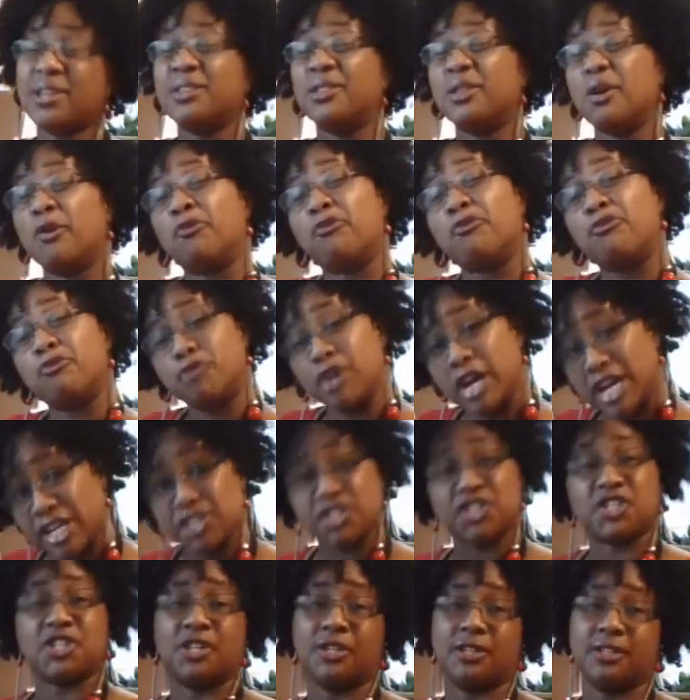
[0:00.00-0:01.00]
the
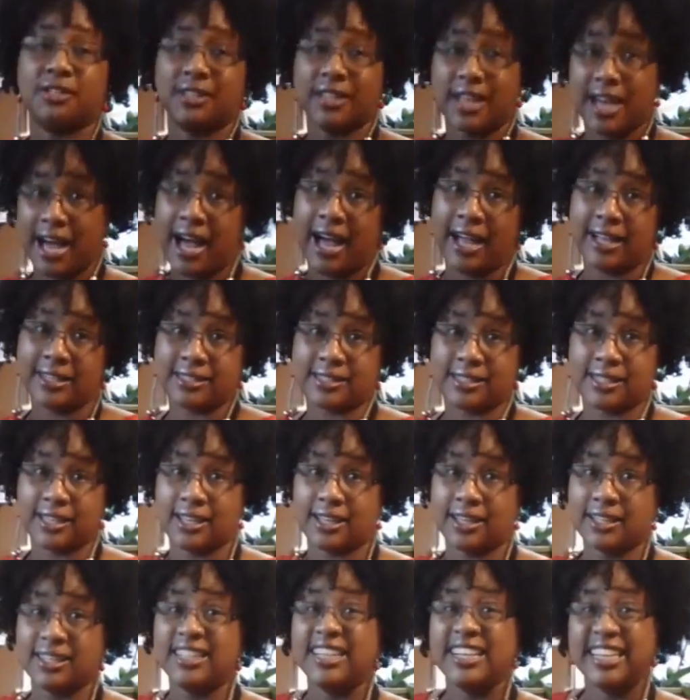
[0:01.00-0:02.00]
fresher the
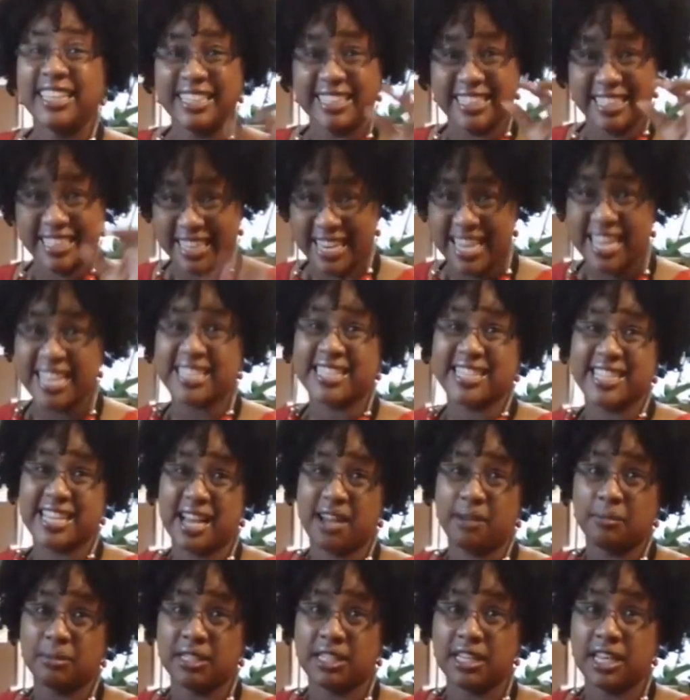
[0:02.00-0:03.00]
oxtail, the less
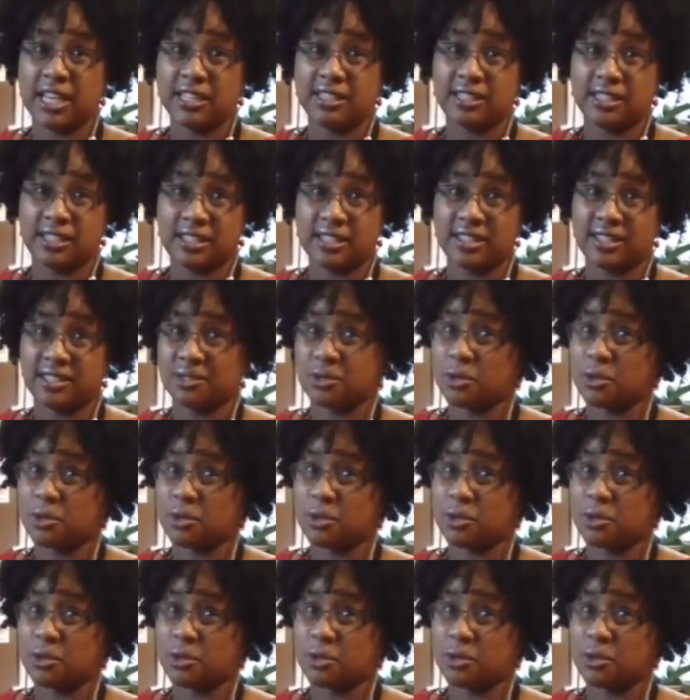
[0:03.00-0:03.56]
time it takes to cook.